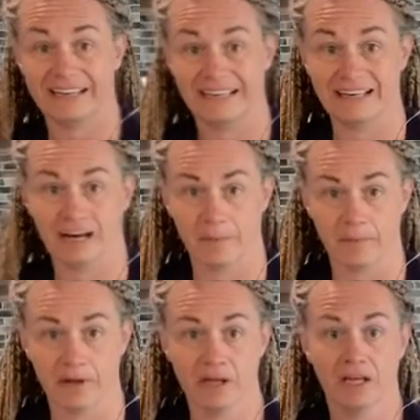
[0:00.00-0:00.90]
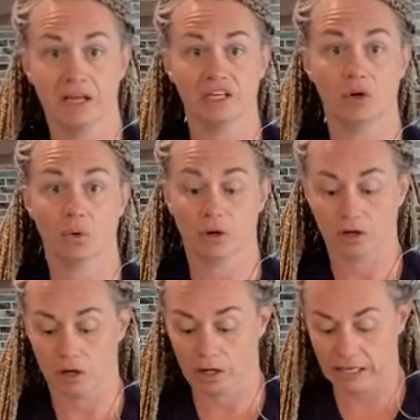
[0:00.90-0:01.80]
heat up
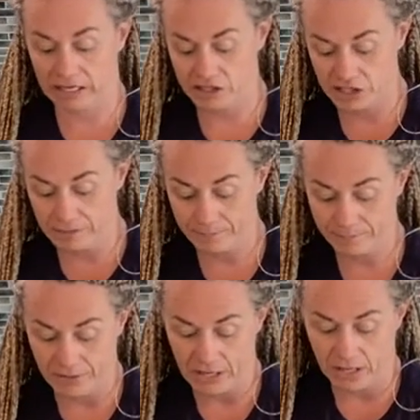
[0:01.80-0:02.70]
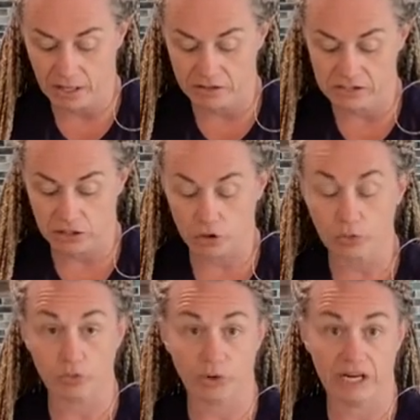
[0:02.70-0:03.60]
your kitchen, it's a
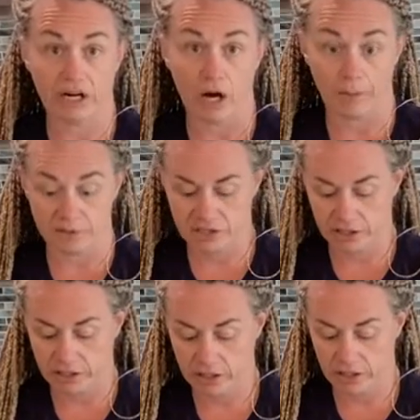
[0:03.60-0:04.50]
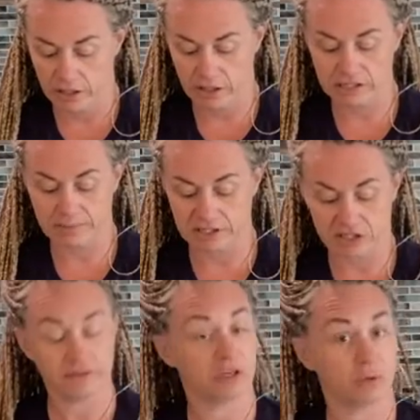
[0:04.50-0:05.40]
great option, especially
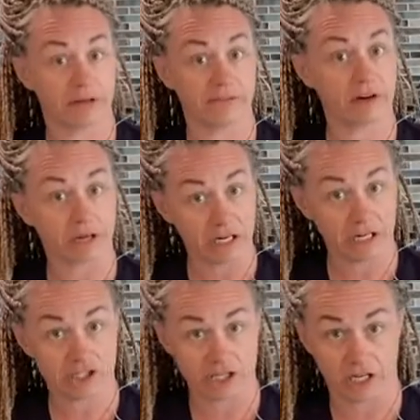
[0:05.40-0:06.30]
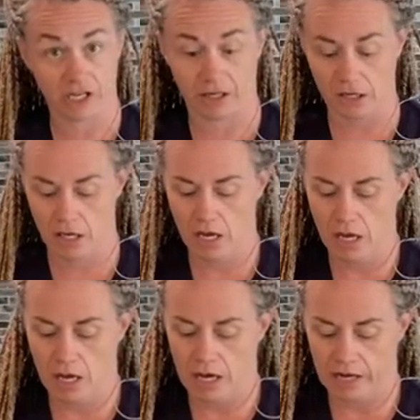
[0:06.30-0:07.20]
if you don't have air conditioning.
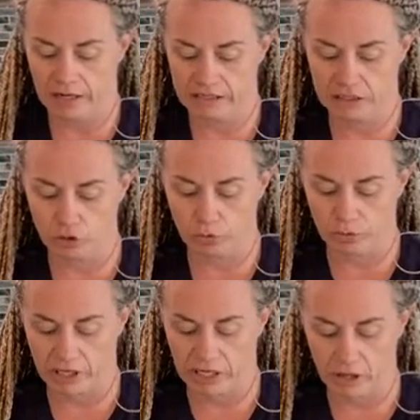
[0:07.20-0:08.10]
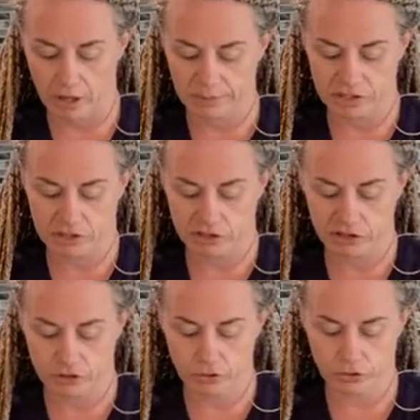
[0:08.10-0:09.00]
It's a great option
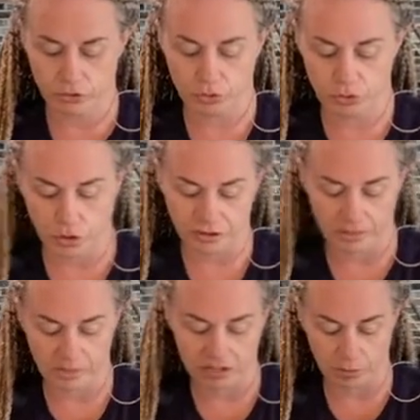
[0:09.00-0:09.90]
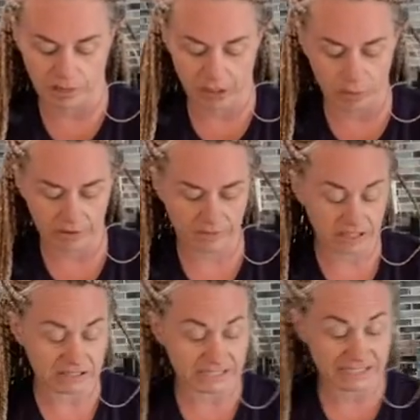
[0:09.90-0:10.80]
to cook them in your microwave
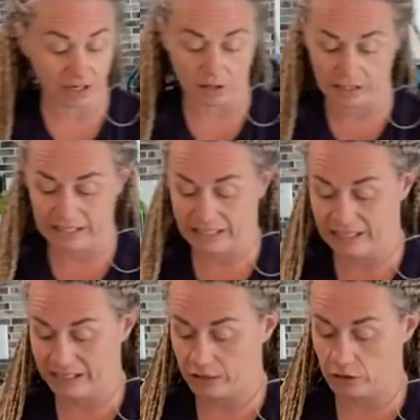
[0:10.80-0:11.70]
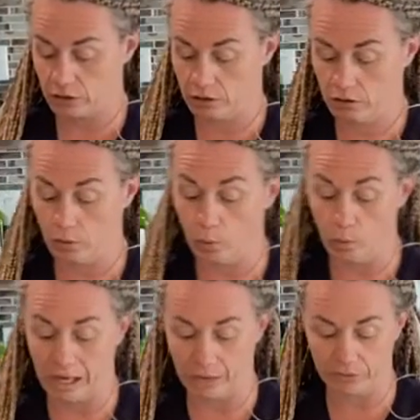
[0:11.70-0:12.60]
because it's not going to heat your whole
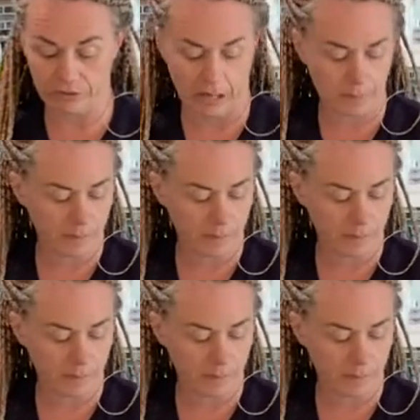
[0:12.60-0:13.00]
house up.